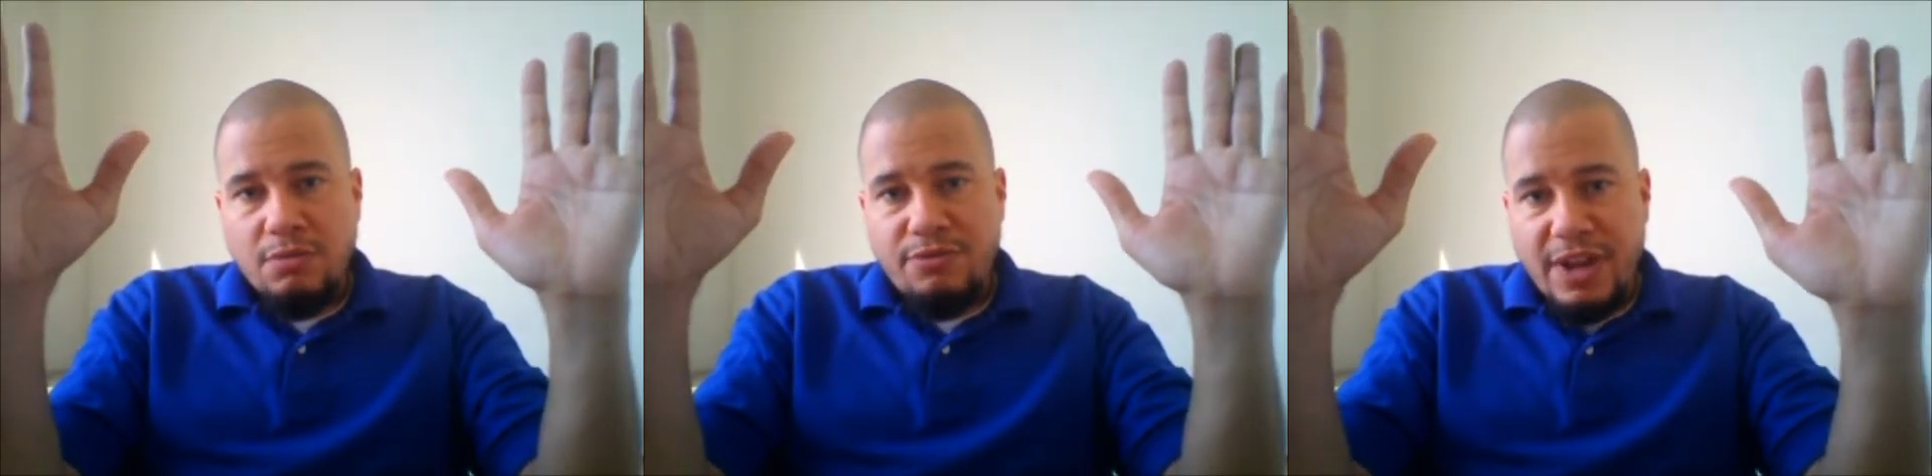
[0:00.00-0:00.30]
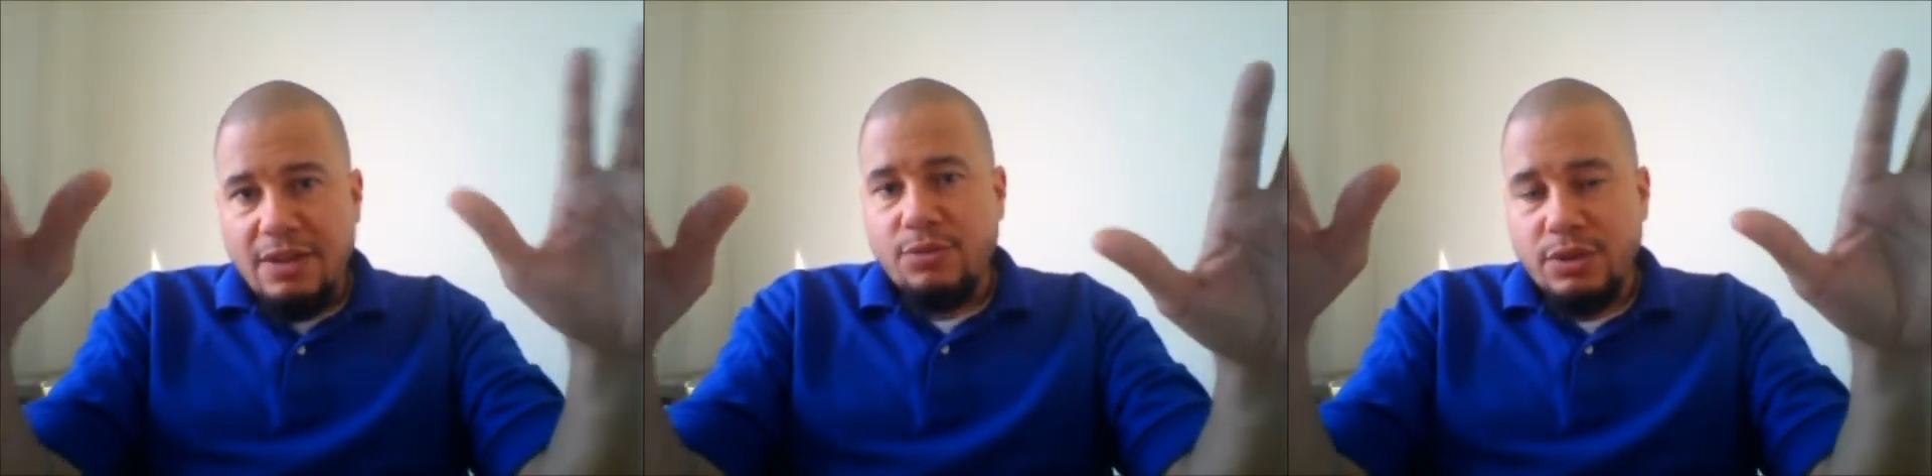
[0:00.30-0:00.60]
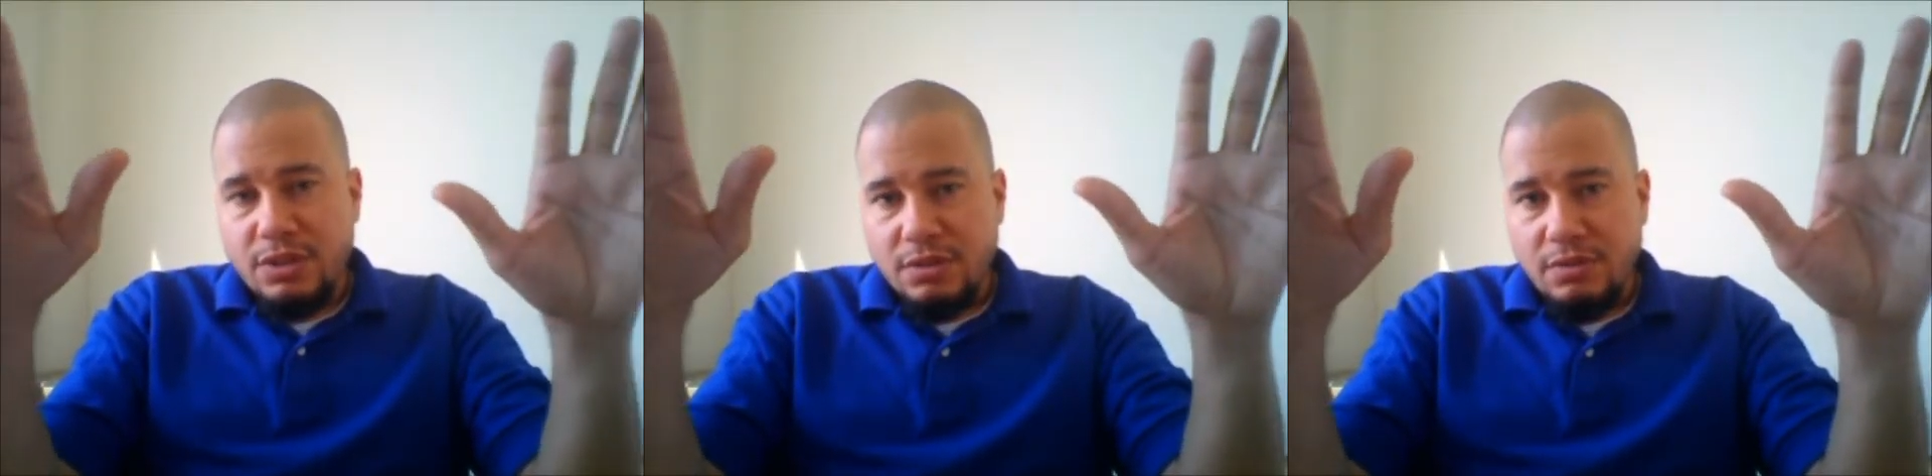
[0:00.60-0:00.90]

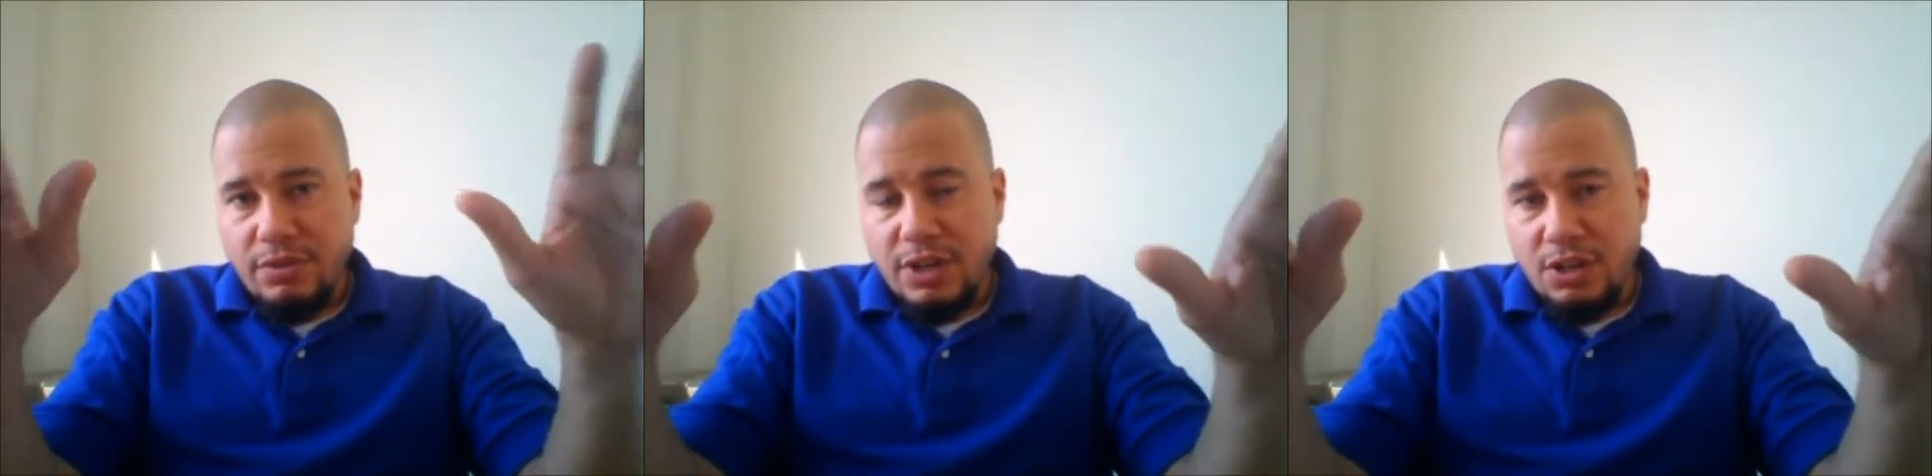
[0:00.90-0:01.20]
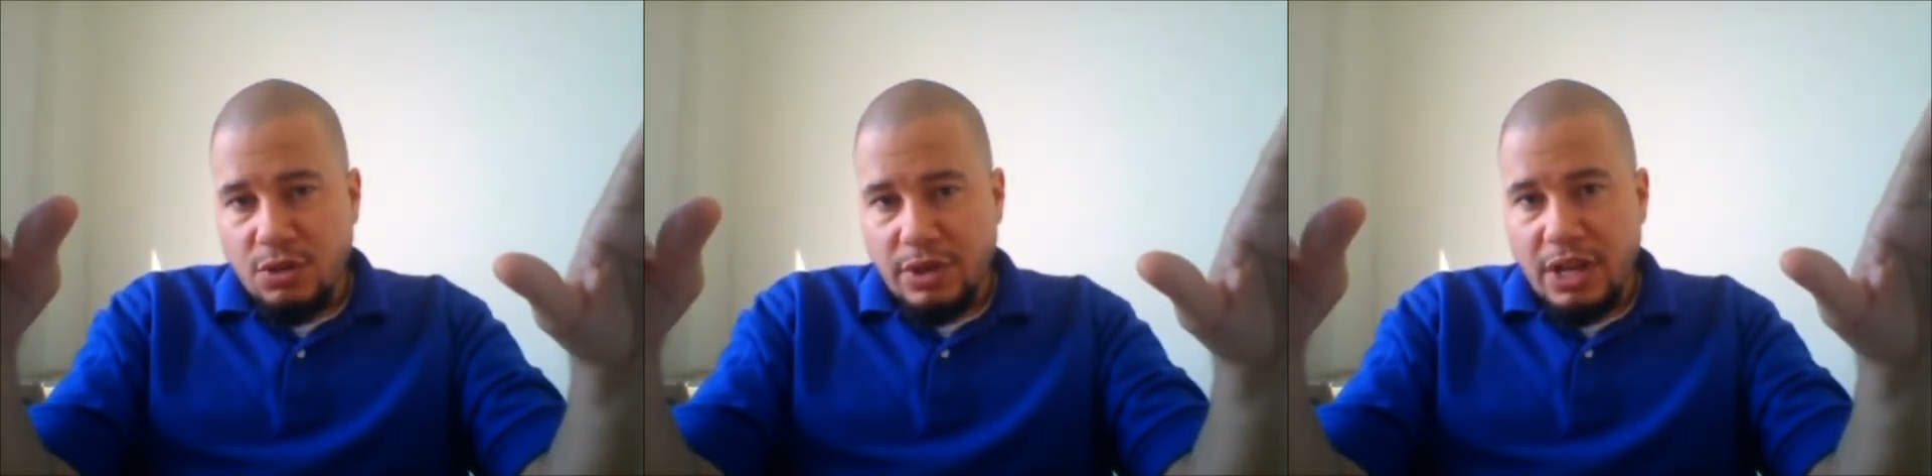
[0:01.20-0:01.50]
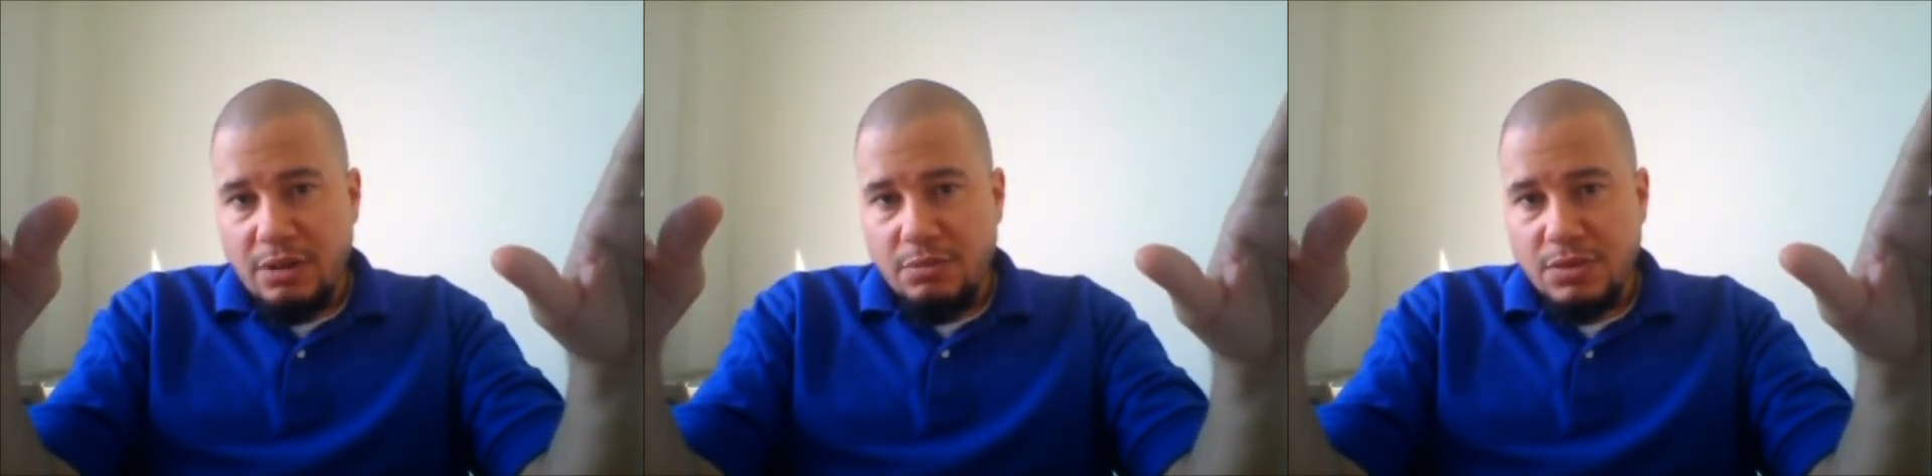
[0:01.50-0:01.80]
favorite video
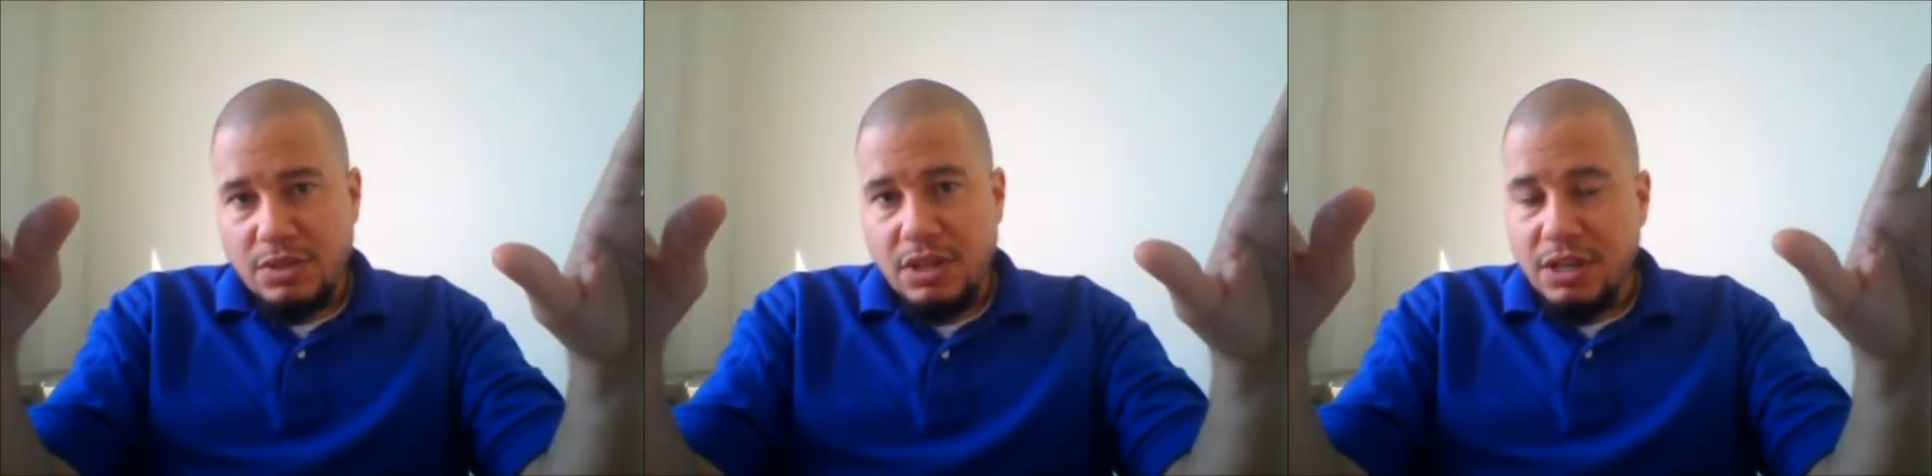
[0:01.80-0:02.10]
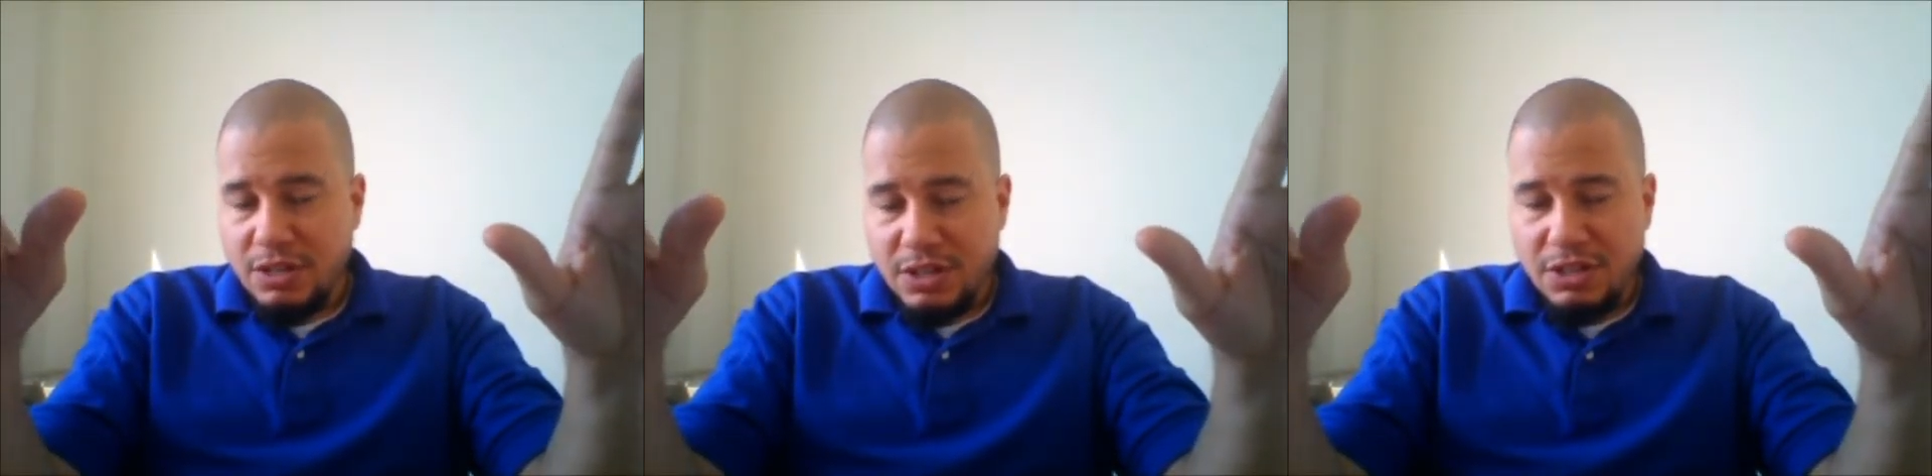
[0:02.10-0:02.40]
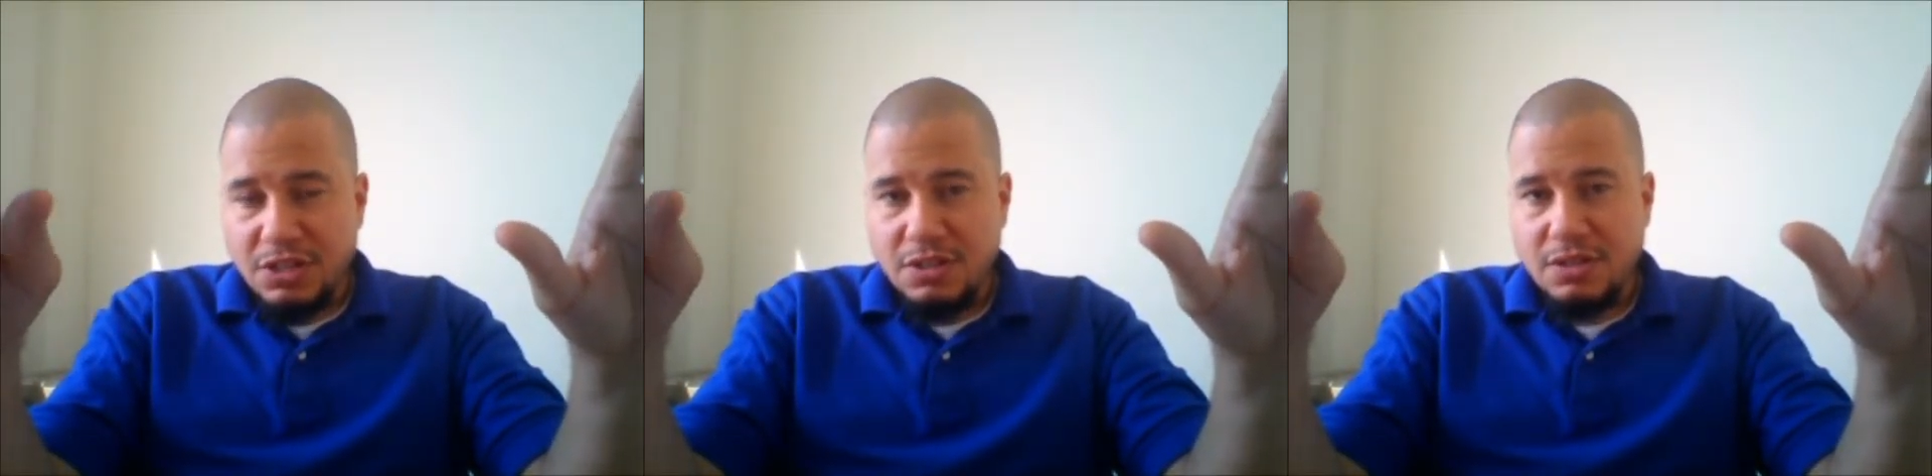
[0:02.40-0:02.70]
games in a
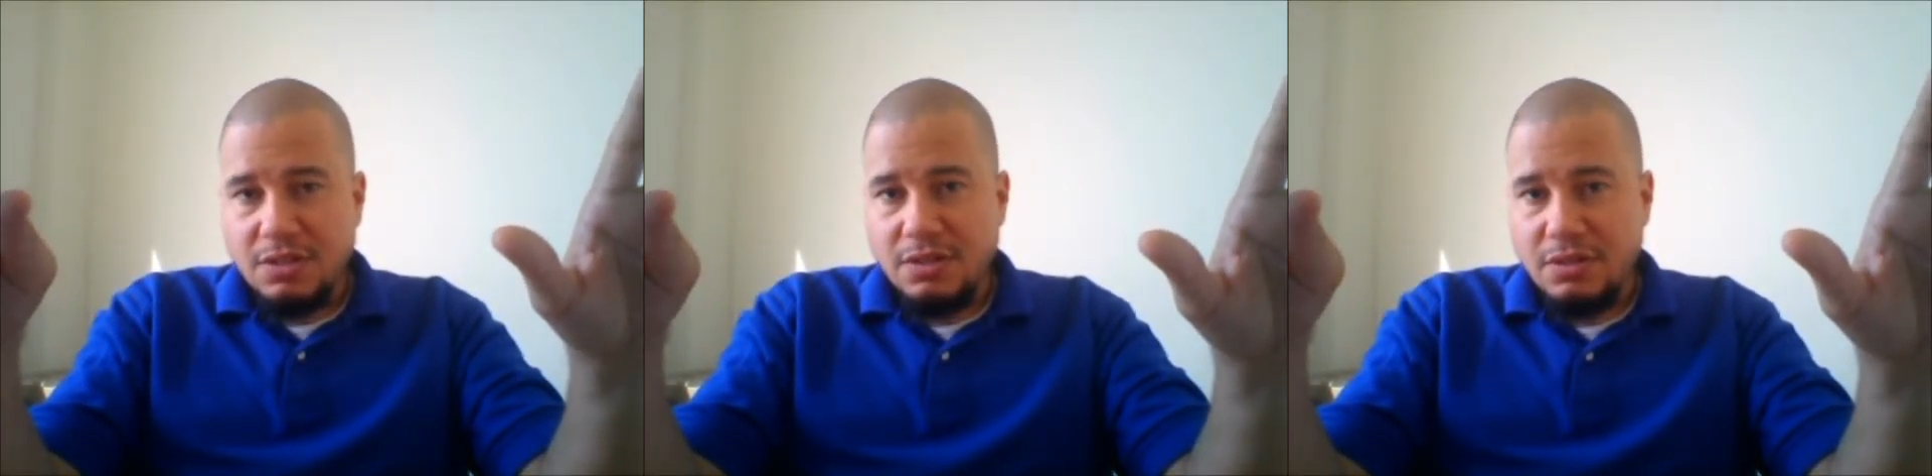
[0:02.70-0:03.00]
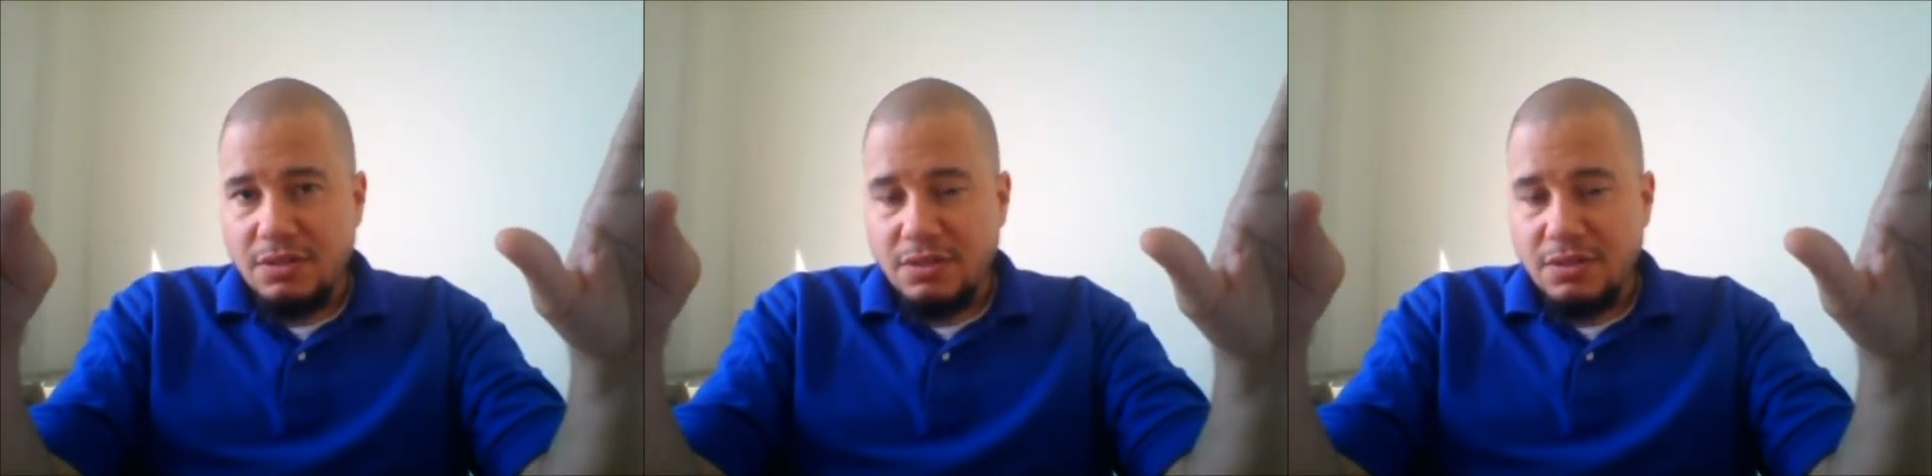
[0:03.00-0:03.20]
sentence.